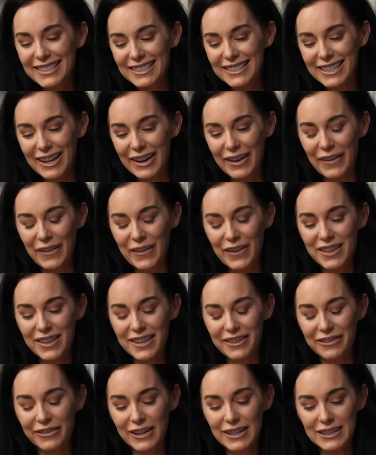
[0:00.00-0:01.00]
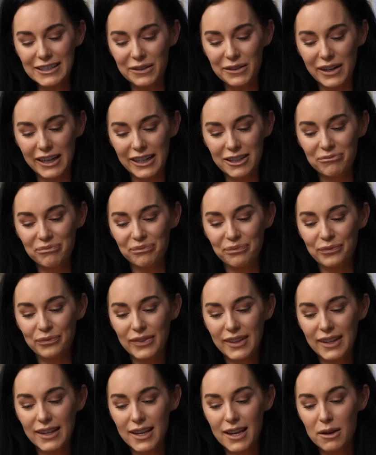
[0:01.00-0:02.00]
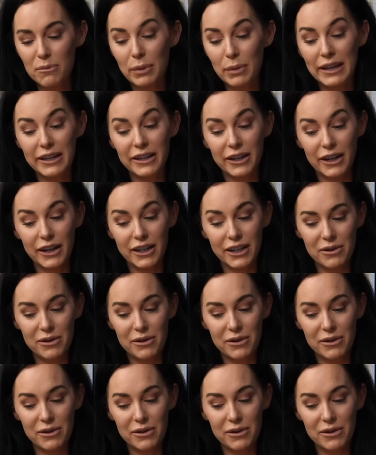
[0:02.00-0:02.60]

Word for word: So the first one, Peter,